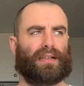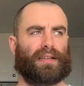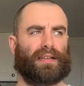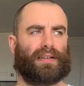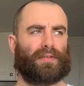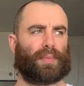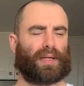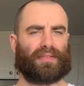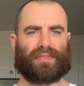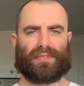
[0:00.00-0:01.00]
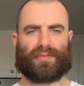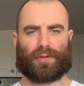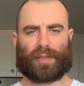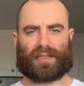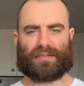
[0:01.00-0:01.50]
you know, part of the
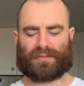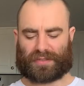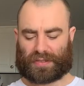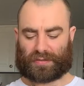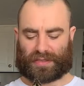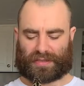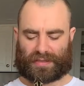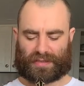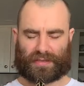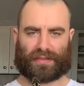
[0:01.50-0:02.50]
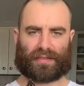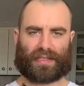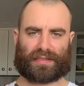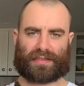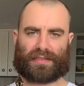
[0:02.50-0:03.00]
formula for cuteness
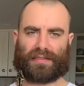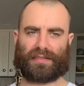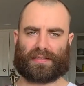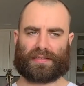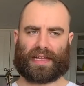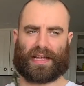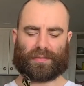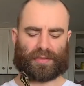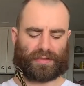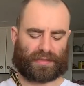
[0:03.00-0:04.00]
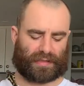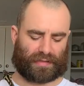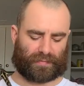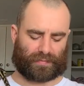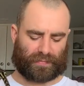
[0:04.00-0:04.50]
across the animal
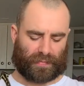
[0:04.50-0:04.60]
kingdom,